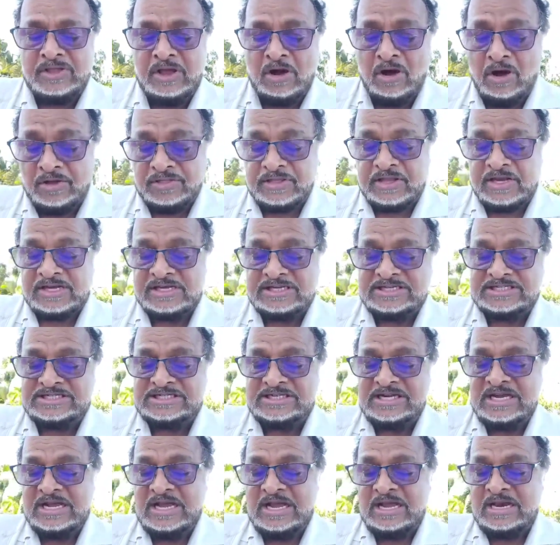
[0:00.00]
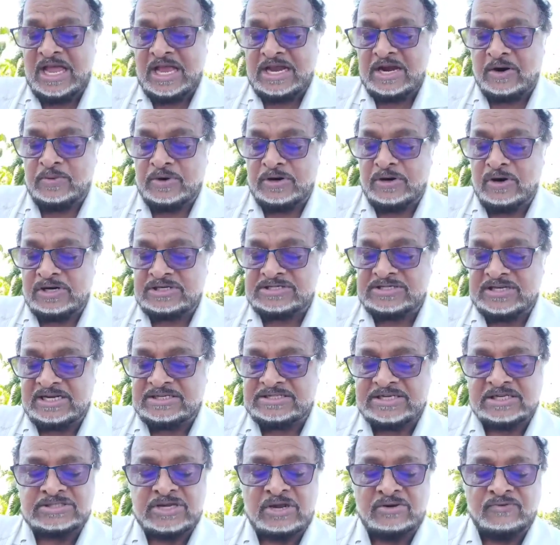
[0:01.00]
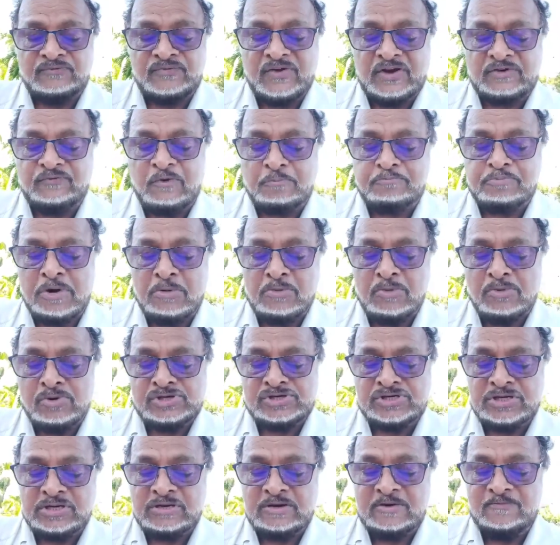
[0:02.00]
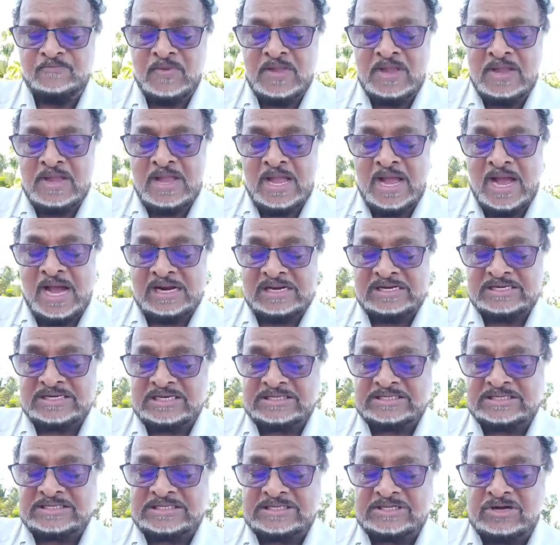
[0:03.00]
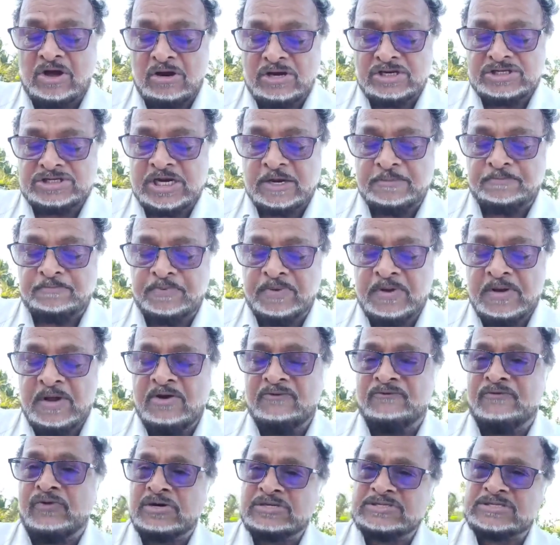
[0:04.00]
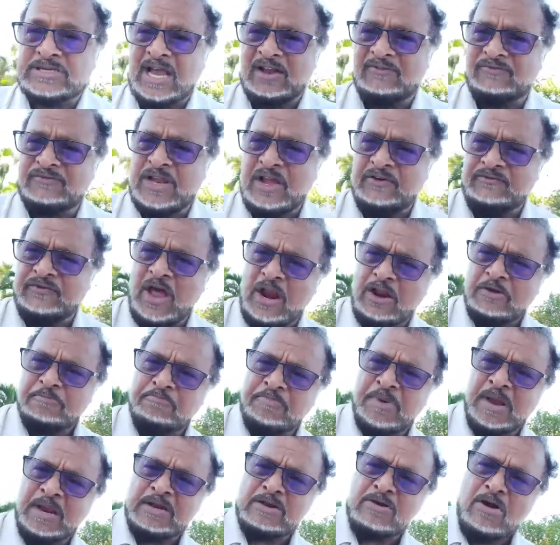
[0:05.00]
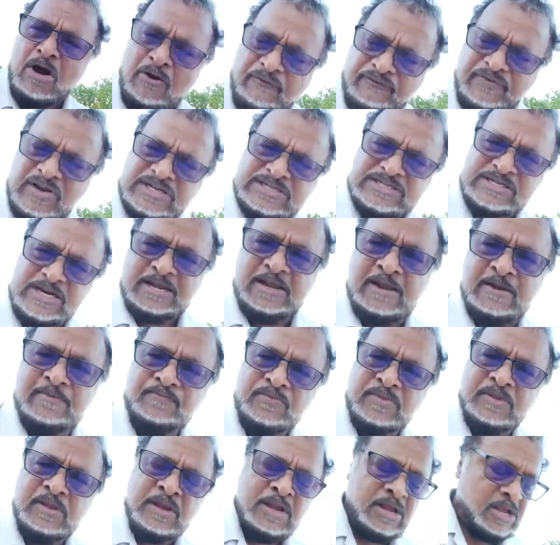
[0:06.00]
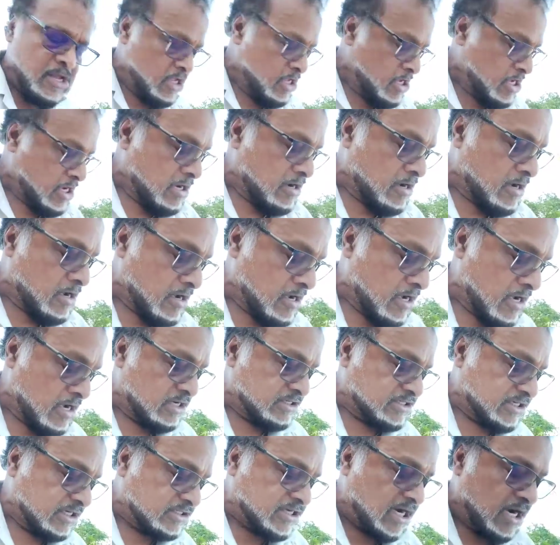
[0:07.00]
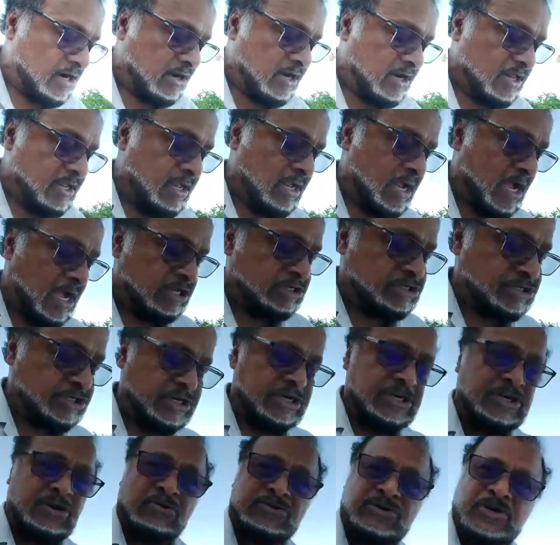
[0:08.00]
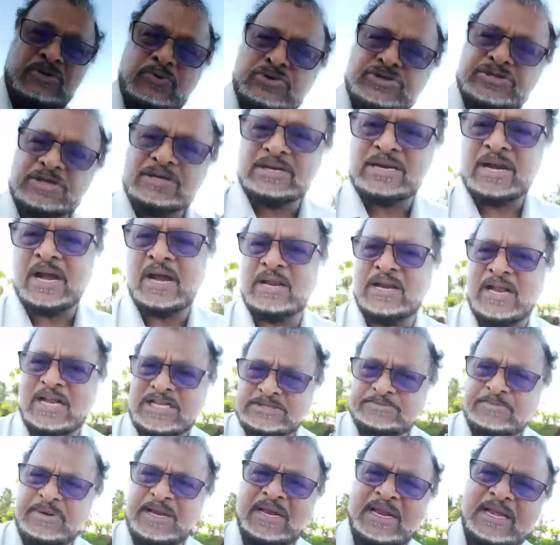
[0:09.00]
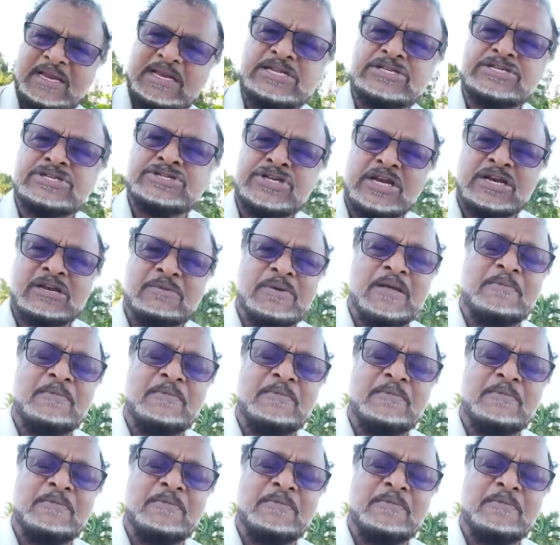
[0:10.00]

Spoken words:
the others like our nurses, as unfit for promotion and as a scholarship for self-development. Obviously, sincerely, Haji, Dr. Roshan Khan, that's me, ladies and